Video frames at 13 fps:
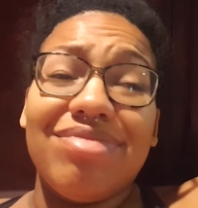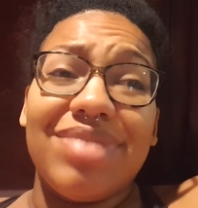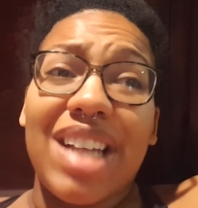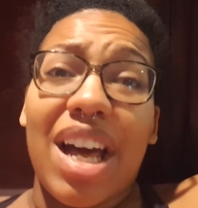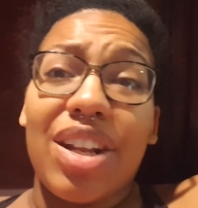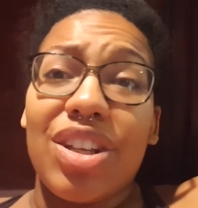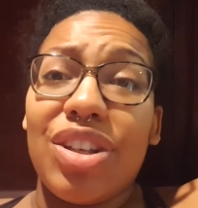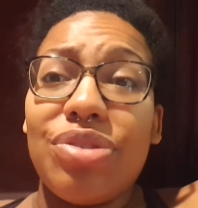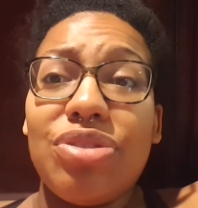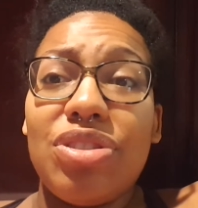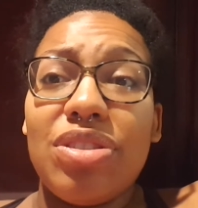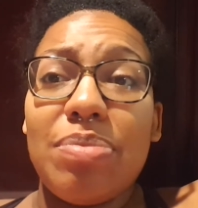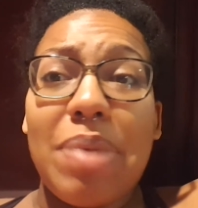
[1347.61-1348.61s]
a
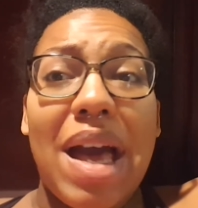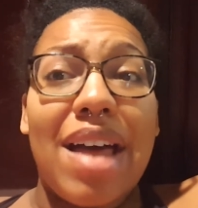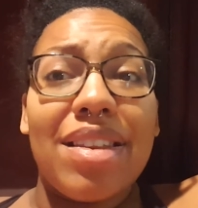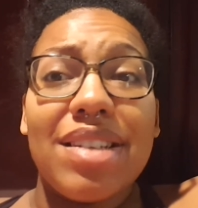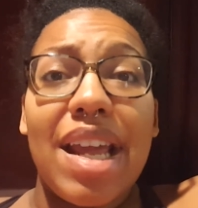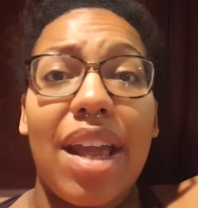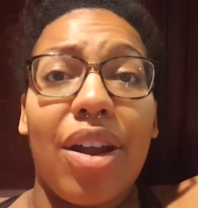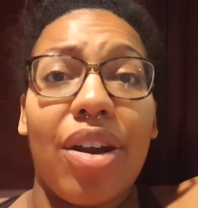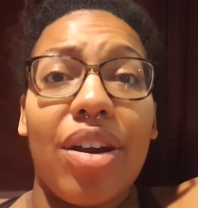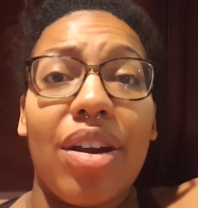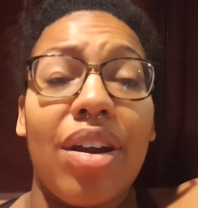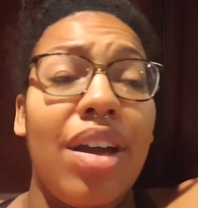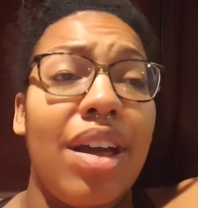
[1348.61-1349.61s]
huge bath
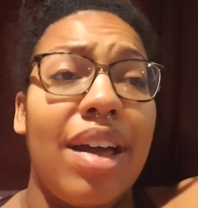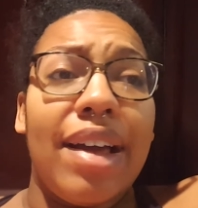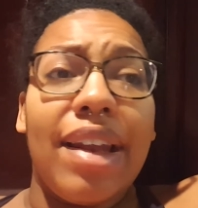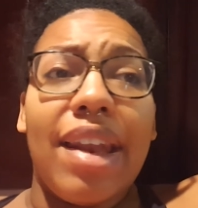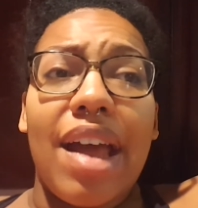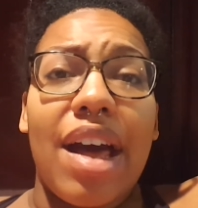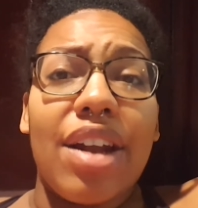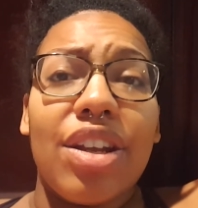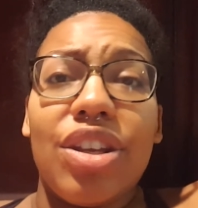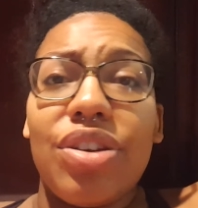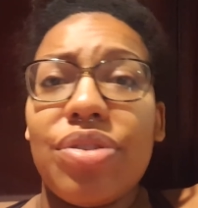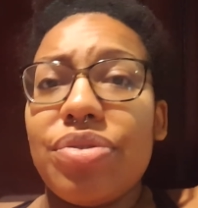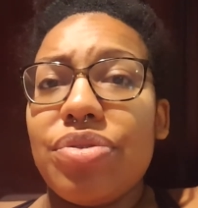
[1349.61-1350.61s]
taker, not a
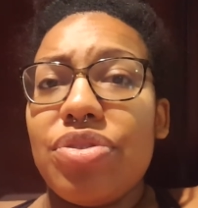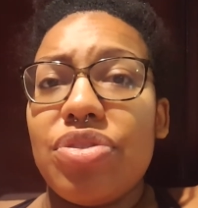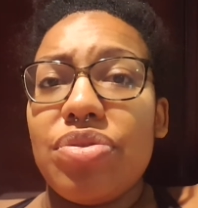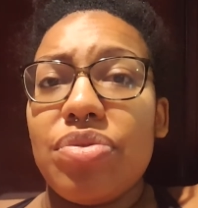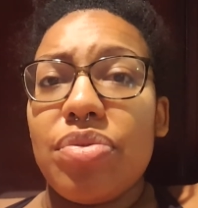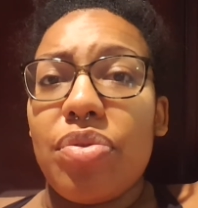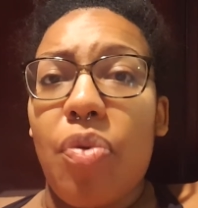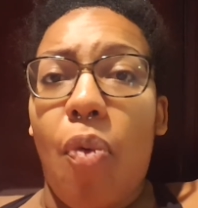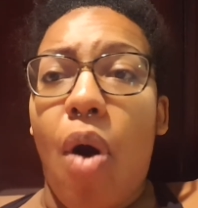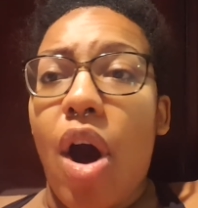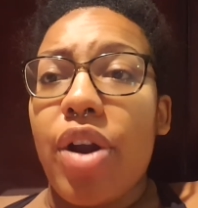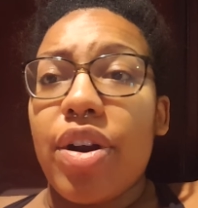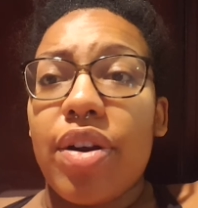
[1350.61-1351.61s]
huge
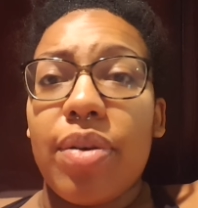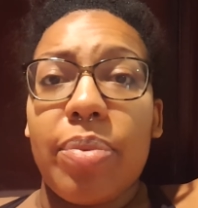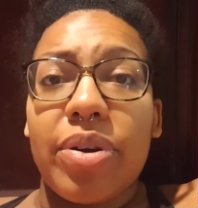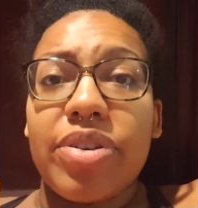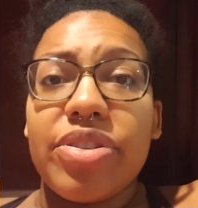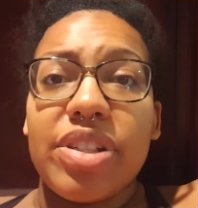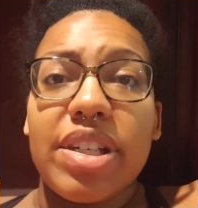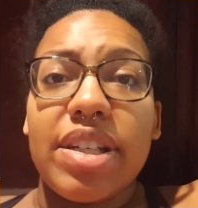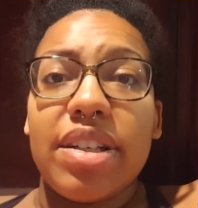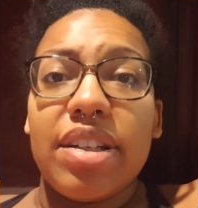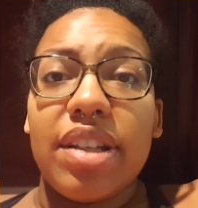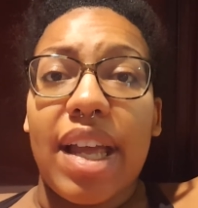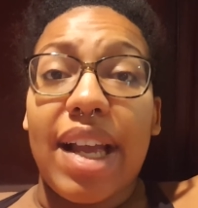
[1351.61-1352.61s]
water
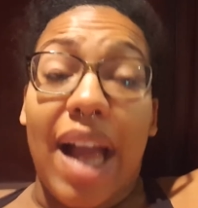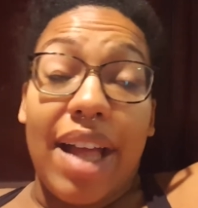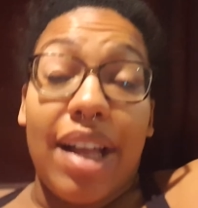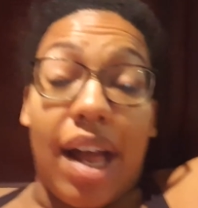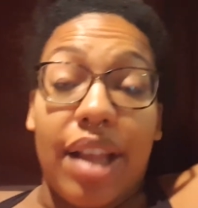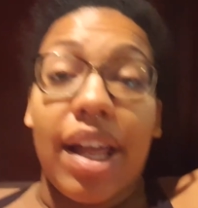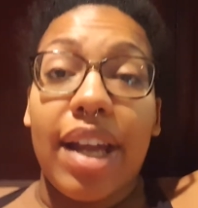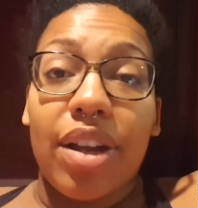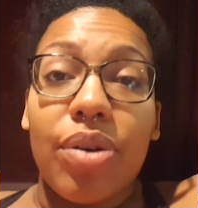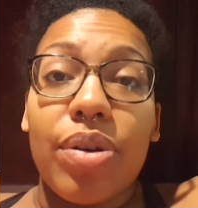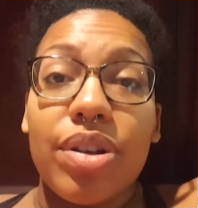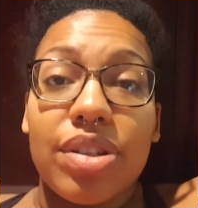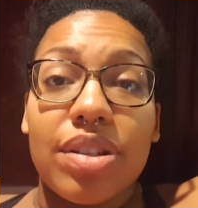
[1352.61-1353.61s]
person. Like I like
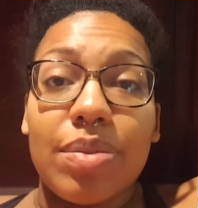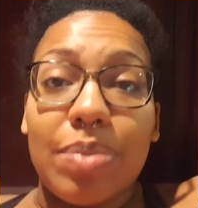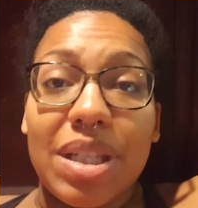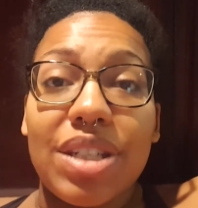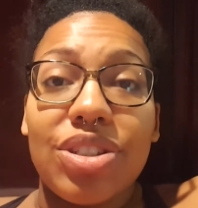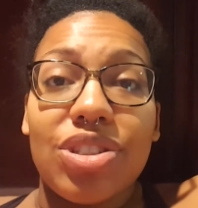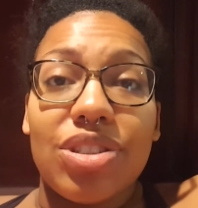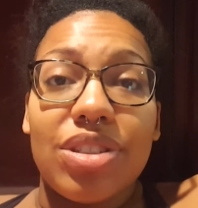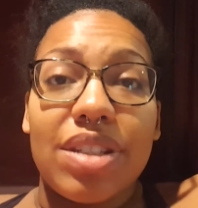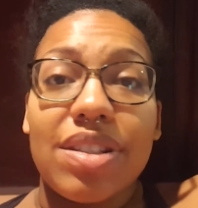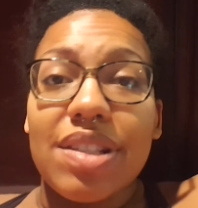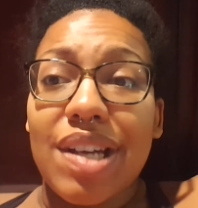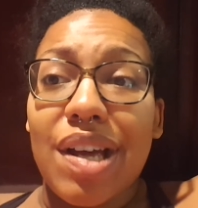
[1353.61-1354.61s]
going to the beach
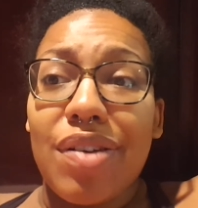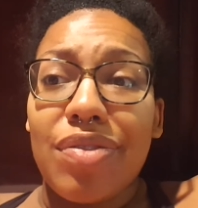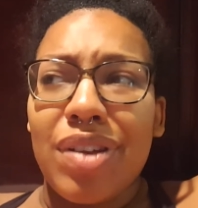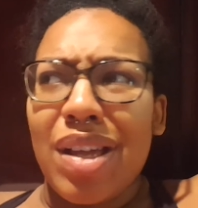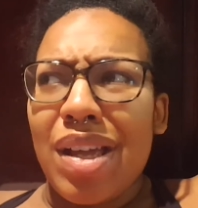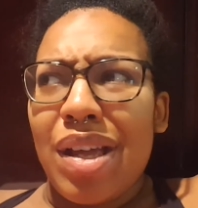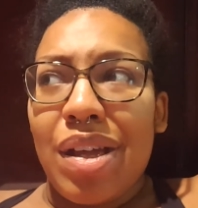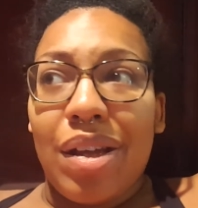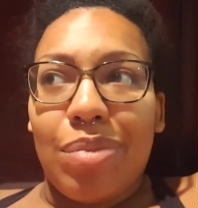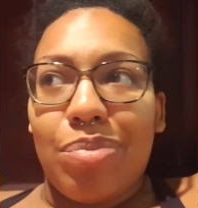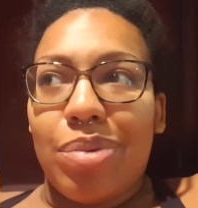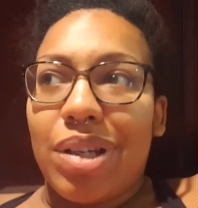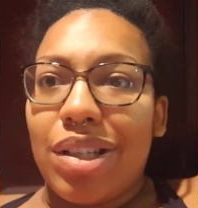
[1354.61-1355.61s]
and stuff,
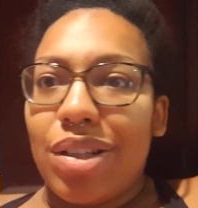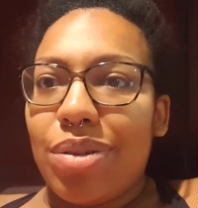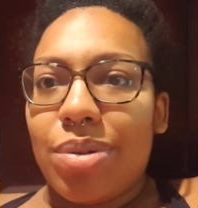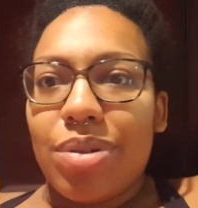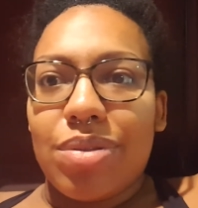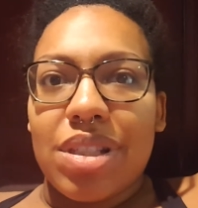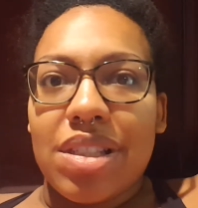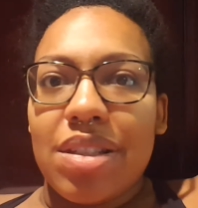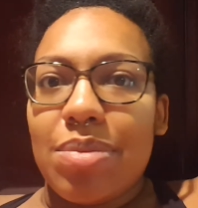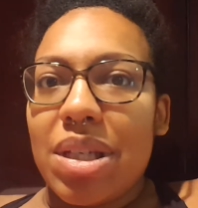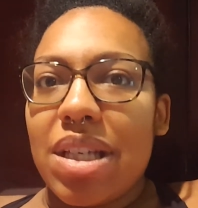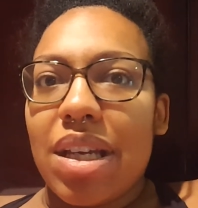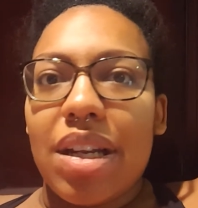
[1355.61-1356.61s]
but you won't see
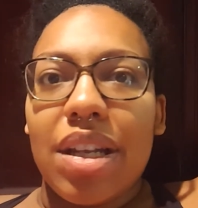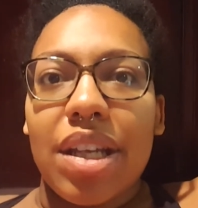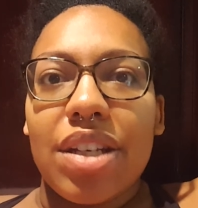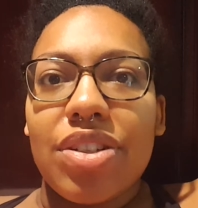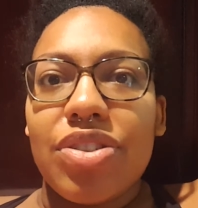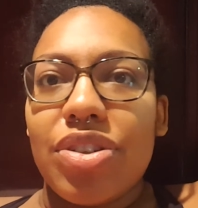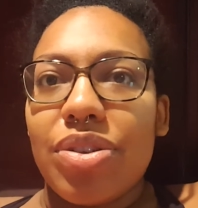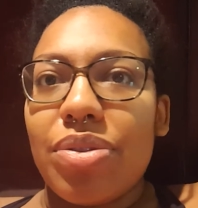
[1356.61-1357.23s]
me getting in